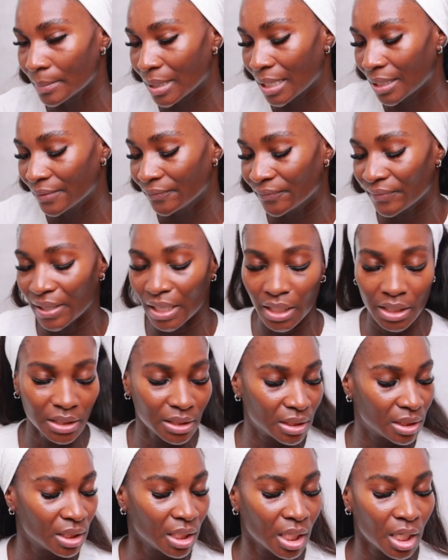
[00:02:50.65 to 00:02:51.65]
my
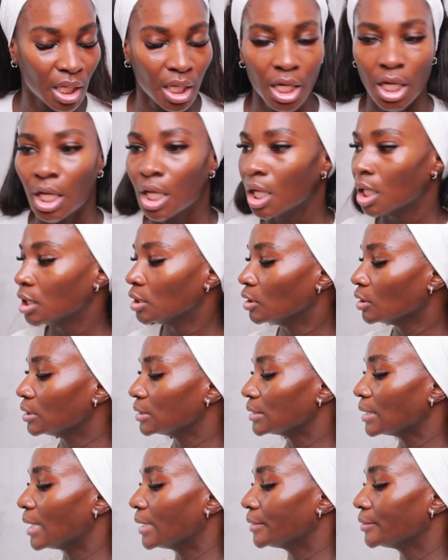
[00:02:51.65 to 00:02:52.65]
face
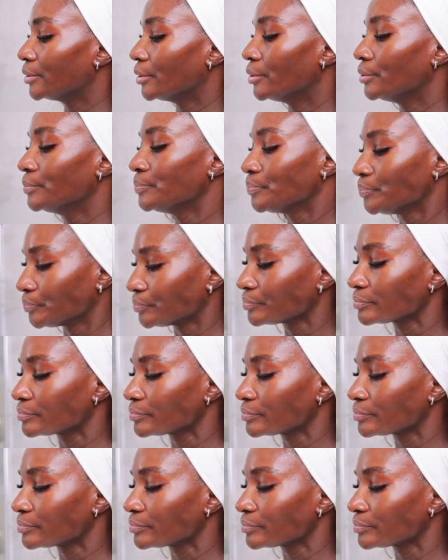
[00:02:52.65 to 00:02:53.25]
looks like. So